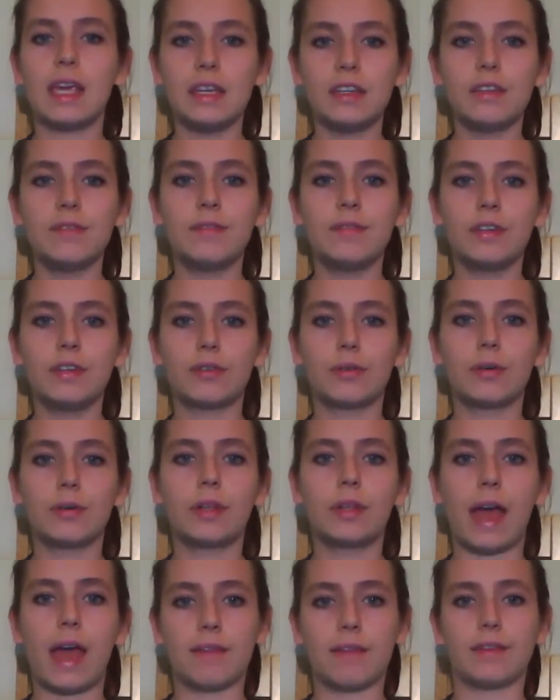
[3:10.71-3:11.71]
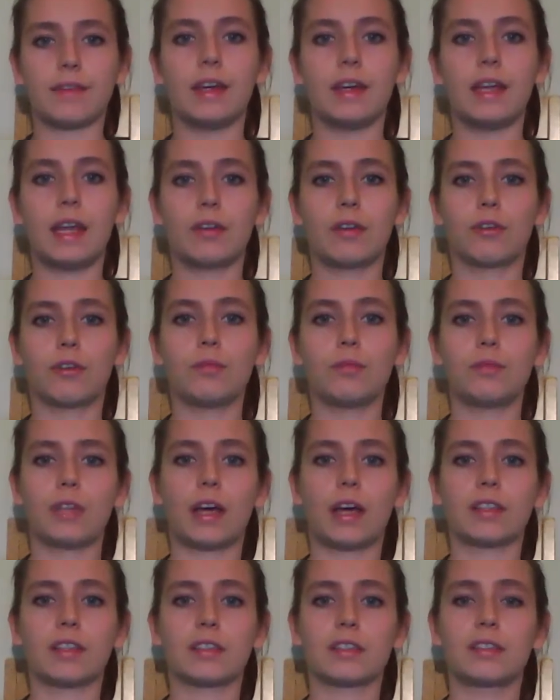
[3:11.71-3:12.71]
individual effort in group
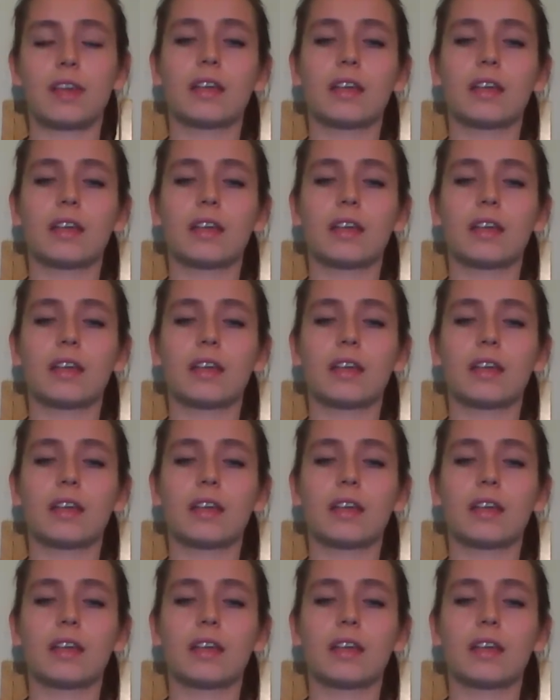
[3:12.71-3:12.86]
tasks